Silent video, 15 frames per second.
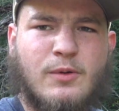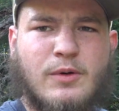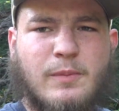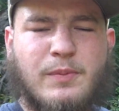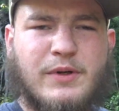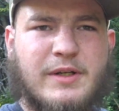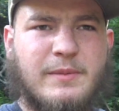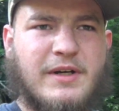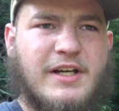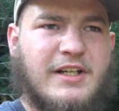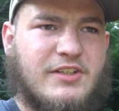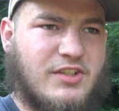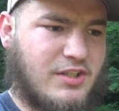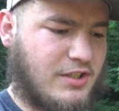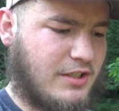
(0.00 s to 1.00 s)
we're pretty
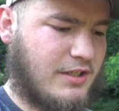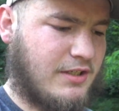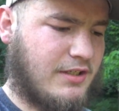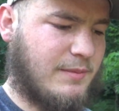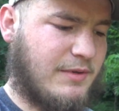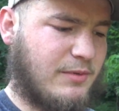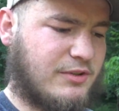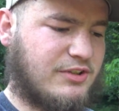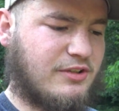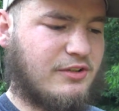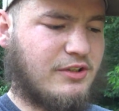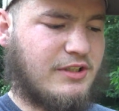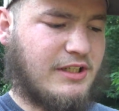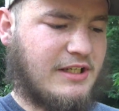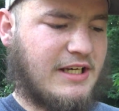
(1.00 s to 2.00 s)
much, I mean, we're still
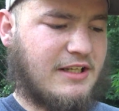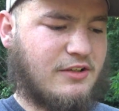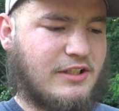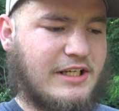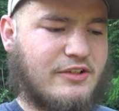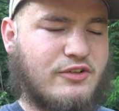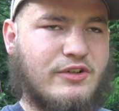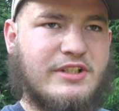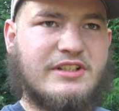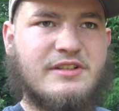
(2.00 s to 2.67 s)
looking at trees.